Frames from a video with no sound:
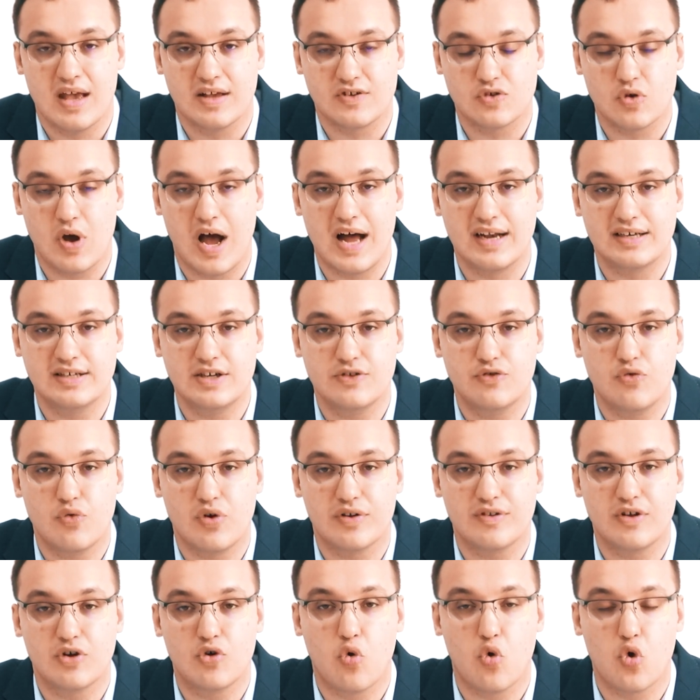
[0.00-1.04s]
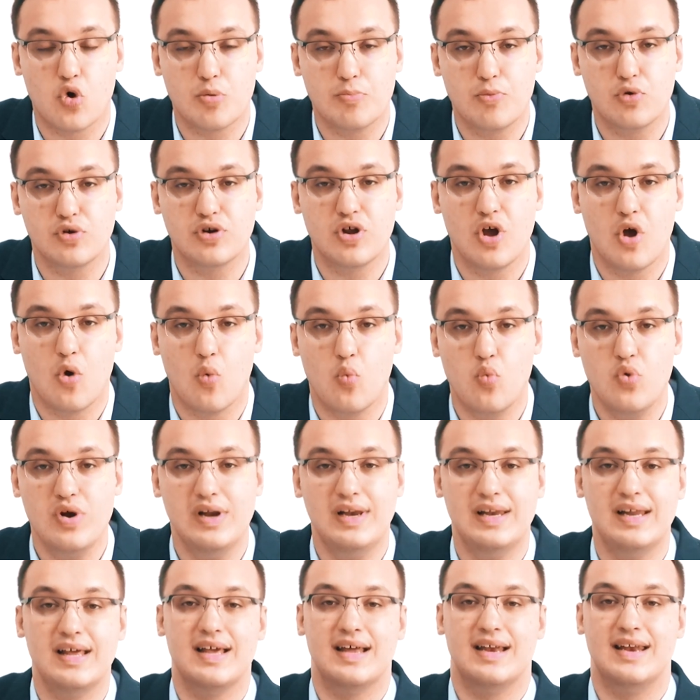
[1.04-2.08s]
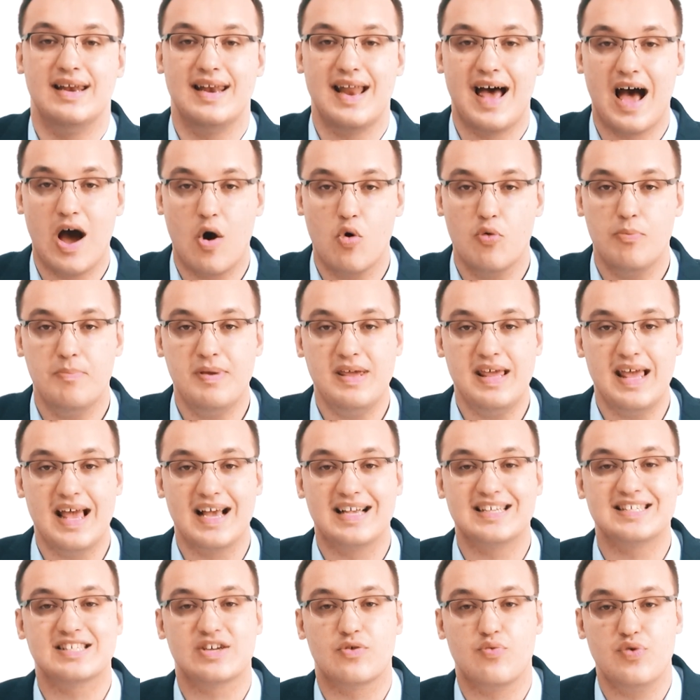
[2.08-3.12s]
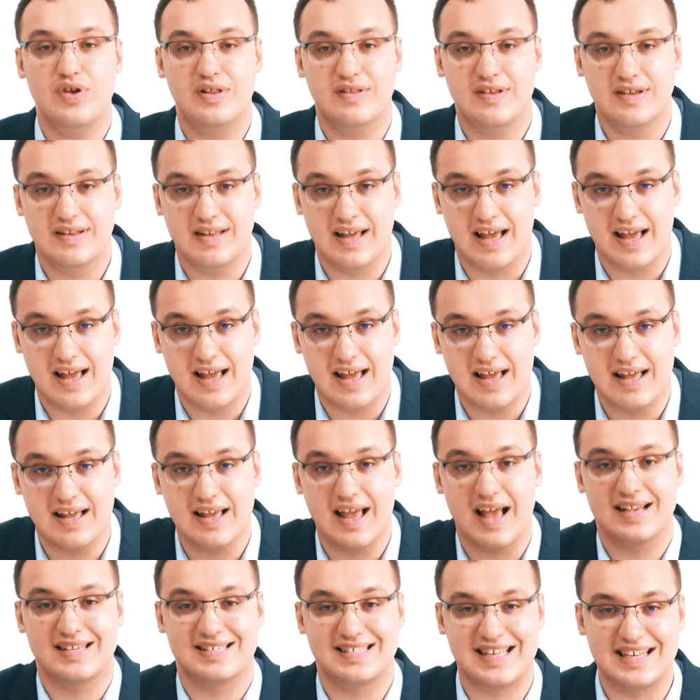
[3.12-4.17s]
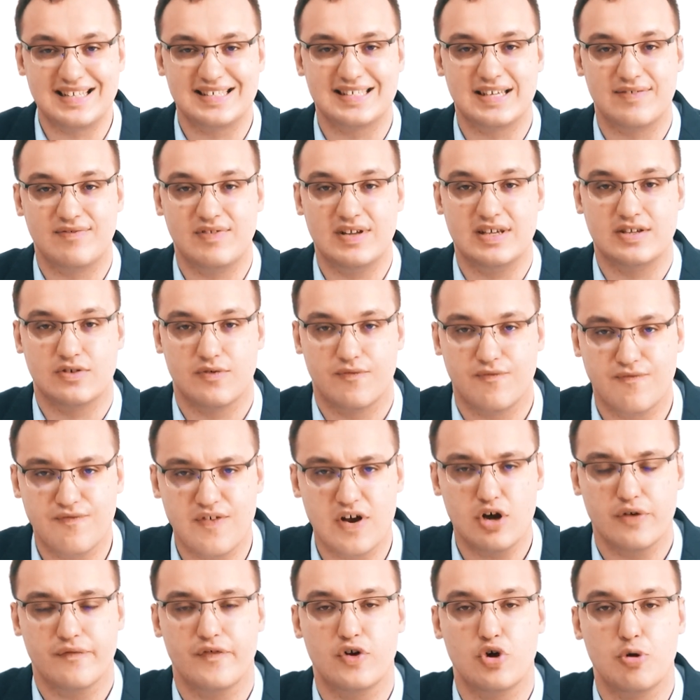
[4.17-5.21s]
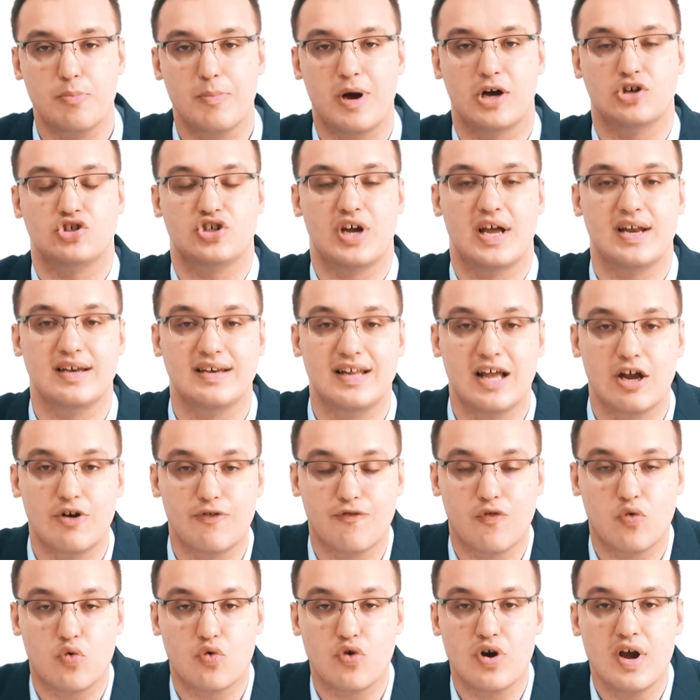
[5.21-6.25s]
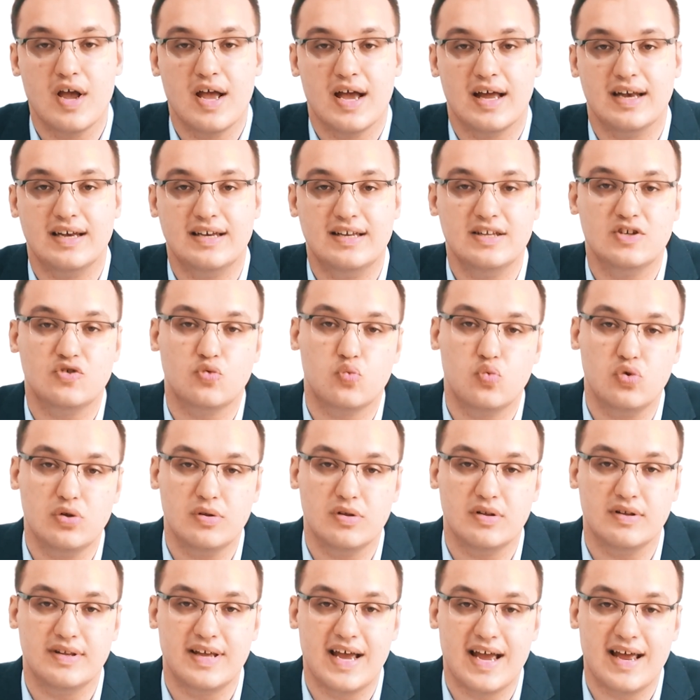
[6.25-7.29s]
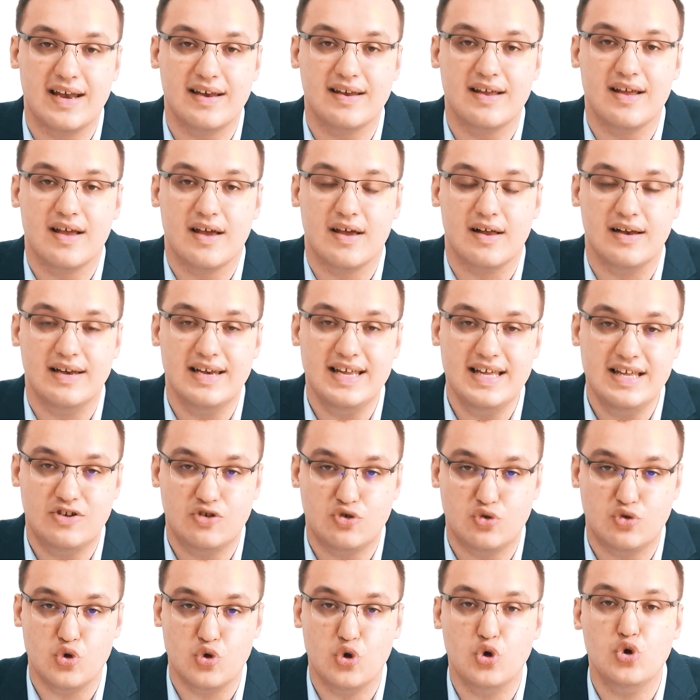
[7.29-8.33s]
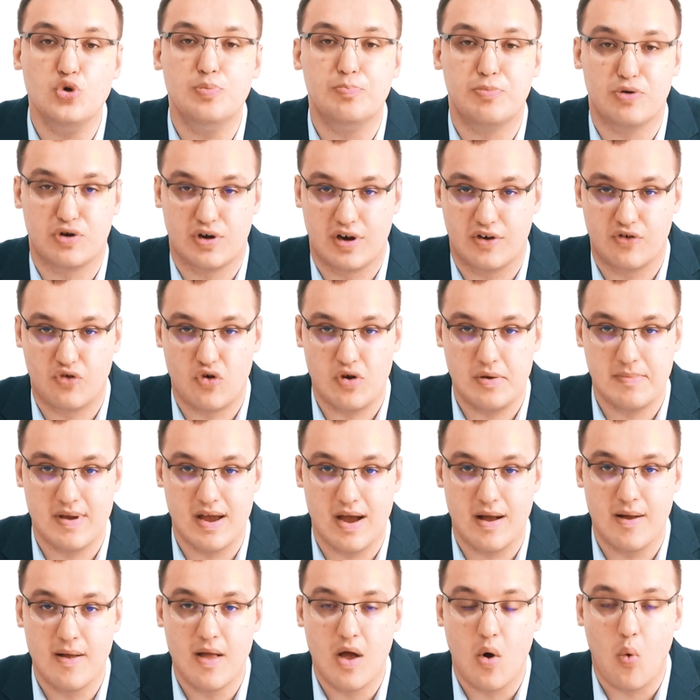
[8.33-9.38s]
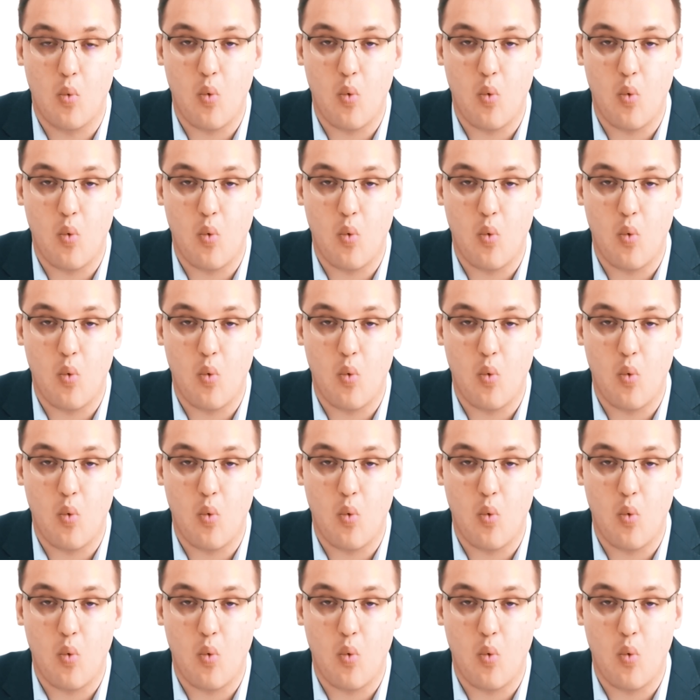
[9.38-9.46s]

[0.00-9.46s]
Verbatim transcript: So antidiuretic hormone will now be excreted extensively, so very, very much. And therefore, this will then lead hyponatremia.